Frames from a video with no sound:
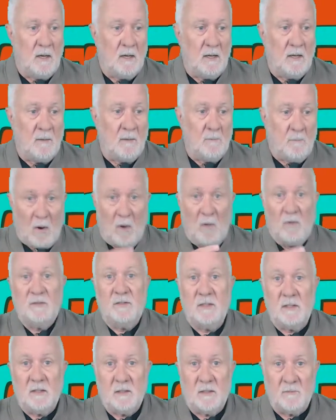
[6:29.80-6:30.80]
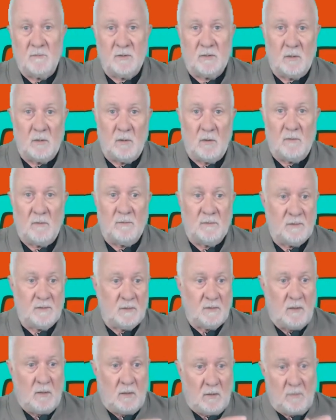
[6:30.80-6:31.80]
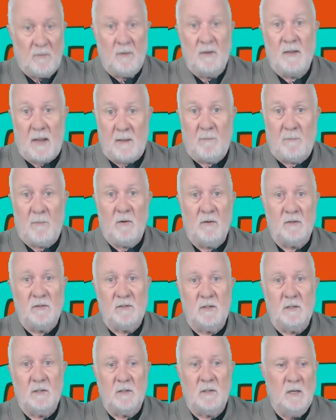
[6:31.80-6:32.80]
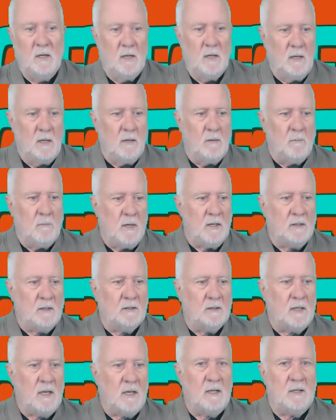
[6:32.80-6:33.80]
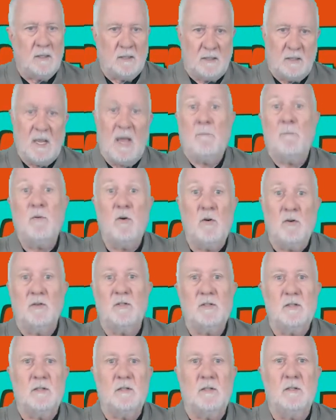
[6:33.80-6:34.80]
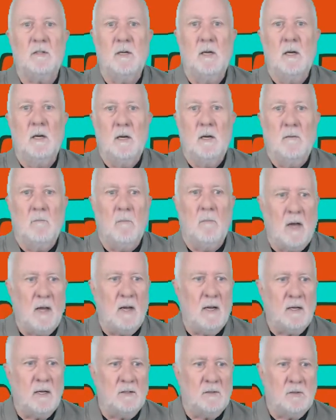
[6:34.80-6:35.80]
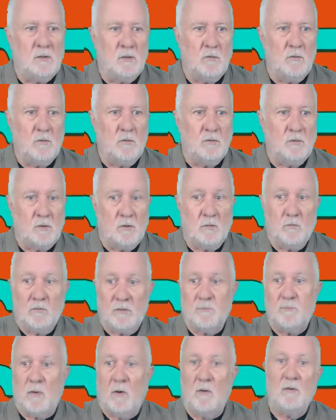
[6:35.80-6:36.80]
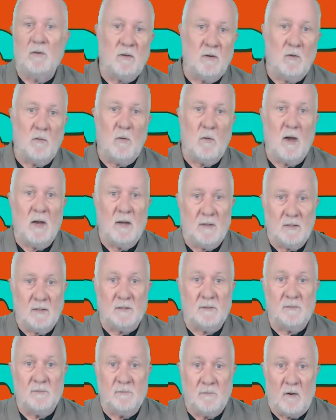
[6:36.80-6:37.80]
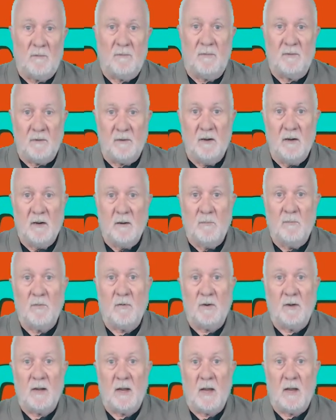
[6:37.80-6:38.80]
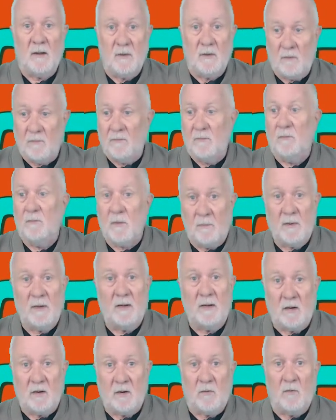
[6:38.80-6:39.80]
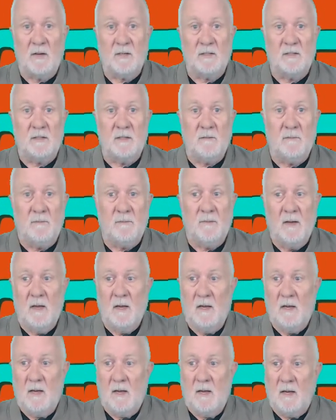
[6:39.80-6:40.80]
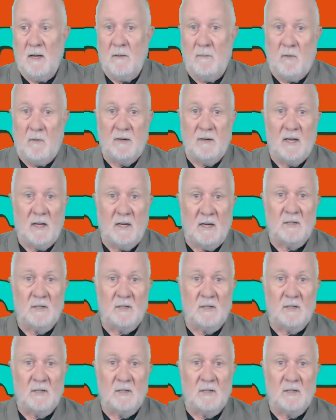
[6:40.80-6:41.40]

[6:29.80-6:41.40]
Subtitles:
imposing themselves on that person means then that person may choose to respond in a way that's often pretty unhelpful, by being aggressive, by yelling,